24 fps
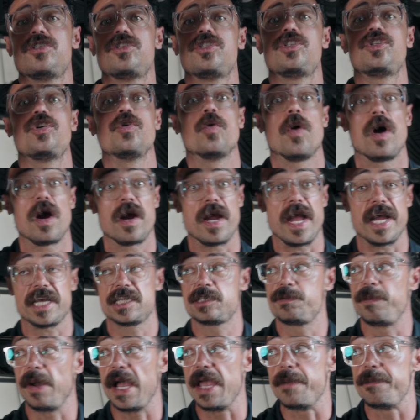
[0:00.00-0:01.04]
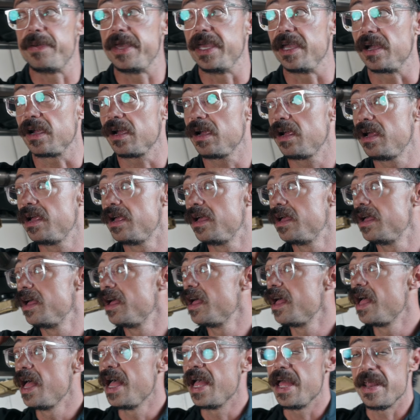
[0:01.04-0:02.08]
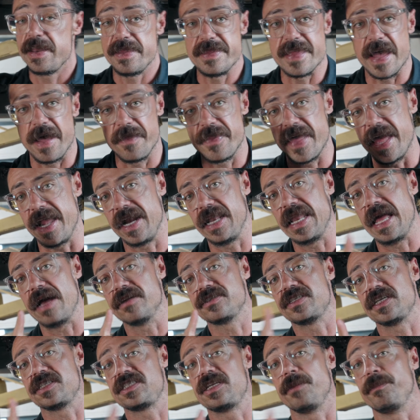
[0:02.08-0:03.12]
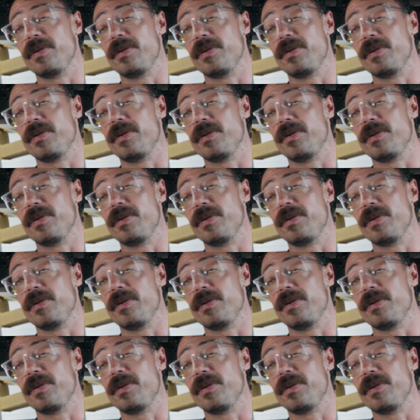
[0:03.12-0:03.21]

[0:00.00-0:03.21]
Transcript: to our X pipe here. Now that allows us to